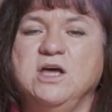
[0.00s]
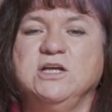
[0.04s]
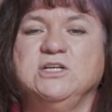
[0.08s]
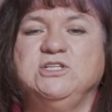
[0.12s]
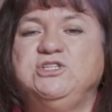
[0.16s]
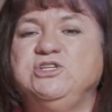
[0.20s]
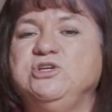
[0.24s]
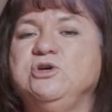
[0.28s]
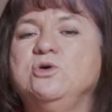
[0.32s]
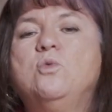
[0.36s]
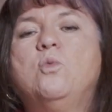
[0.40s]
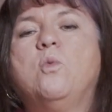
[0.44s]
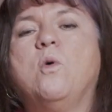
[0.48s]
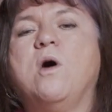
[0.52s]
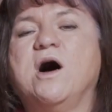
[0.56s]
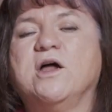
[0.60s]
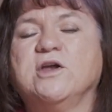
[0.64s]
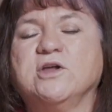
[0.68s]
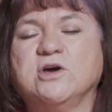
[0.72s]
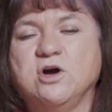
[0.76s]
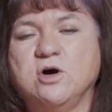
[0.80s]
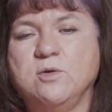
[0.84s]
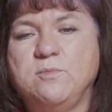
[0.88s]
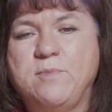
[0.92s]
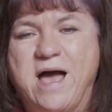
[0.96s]
Do you want
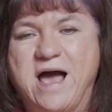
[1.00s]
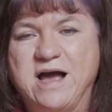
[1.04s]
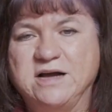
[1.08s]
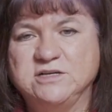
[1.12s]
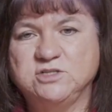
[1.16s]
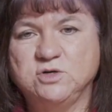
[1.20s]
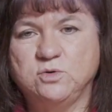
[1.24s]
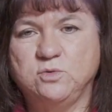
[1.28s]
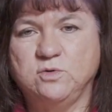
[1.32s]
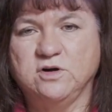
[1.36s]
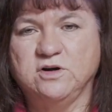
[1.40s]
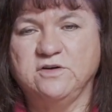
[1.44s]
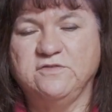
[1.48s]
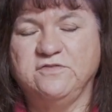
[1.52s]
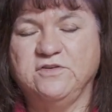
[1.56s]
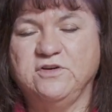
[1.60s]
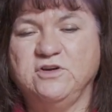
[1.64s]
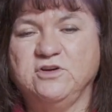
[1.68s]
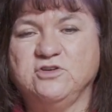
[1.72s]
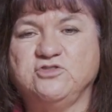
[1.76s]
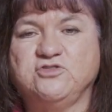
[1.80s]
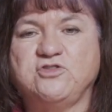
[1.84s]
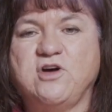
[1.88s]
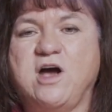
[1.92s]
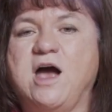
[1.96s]
to go back to work for
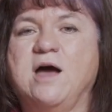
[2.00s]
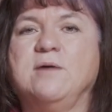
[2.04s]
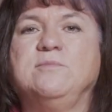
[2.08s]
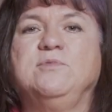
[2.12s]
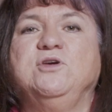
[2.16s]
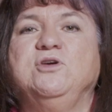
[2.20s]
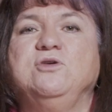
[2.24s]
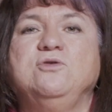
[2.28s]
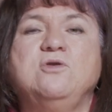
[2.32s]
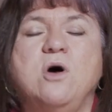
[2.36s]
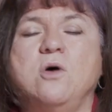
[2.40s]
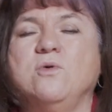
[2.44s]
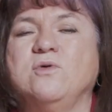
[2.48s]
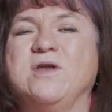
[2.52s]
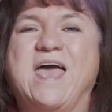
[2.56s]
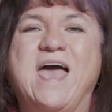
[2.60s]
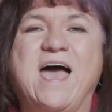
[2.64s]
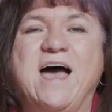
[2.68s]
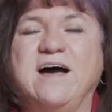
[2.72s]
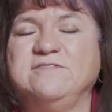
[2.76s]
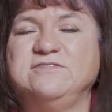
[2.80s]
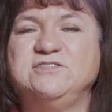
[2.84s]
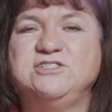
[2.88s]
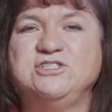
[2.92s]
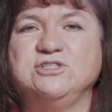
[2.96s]
your tribe? You don't
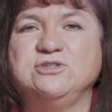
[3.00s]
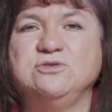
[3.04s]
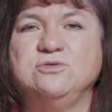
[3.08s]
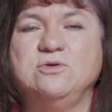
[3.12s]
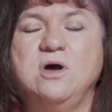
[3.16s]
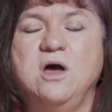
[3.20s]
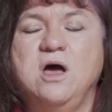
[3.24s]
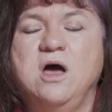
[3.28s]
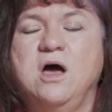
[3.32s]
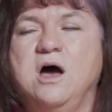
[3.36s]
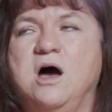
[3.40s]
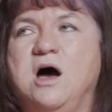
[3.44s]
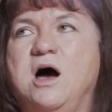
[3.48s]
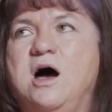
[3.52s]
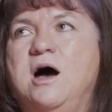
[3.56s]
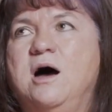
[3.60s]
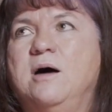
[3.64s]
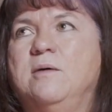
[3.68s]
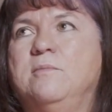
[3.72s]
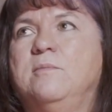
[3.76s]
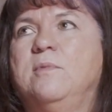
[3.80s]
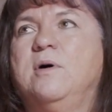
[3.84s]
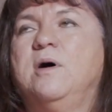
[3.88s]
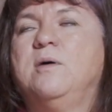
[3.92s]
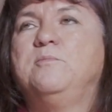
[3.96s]
have to,
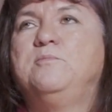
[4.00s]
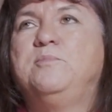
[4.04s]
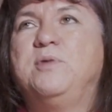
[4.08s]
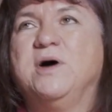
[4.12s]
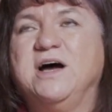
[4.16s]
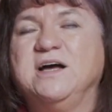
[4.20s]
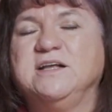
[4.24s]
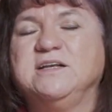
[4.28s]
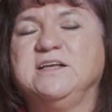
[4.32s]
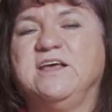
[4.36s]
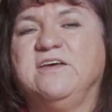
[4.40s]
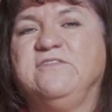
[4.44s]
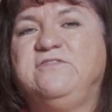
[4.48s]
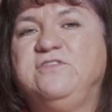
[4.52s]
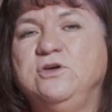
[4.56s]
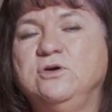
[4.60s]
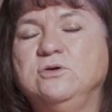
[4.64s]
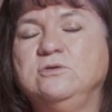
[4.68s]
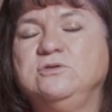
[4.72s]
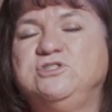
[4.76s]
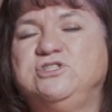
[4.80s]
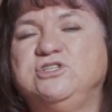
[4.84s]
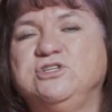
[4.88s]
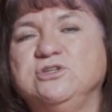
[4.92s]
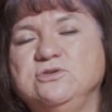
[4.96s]
but if
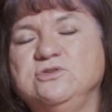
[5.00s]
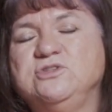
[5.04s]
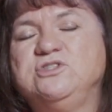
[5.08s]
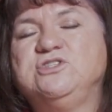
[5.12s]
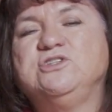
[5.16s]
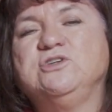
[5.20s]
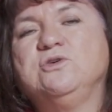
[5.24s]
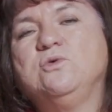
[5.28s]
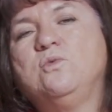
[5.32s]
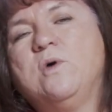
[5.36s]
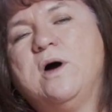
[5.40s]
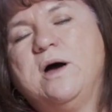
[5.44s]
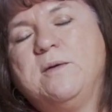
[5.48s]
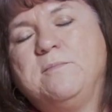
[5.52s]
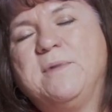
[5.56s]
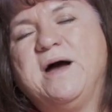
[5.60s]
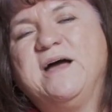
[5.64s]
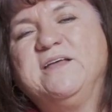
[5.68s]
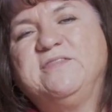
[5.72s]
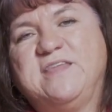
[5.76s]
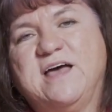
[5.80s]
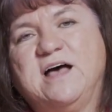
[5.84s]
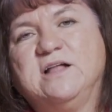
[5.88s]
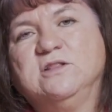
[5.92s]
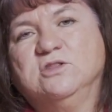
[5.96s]
you choose to, what
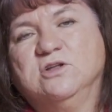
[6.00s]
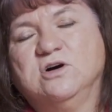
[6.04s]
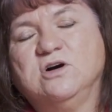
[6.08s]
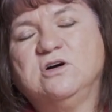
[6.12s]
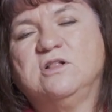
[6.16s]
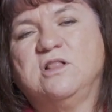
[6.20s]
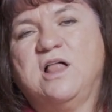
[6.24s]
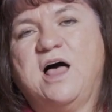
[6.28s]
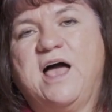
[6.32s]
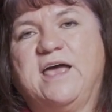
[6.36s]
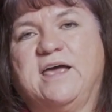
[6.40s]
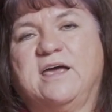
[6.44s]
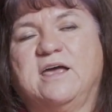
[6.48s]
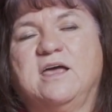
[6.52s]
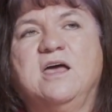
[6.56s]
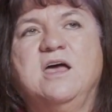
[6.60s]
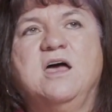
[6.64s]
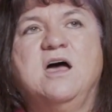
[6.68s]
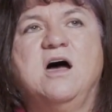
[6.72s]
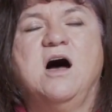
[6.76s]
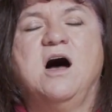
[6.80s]
might that look like?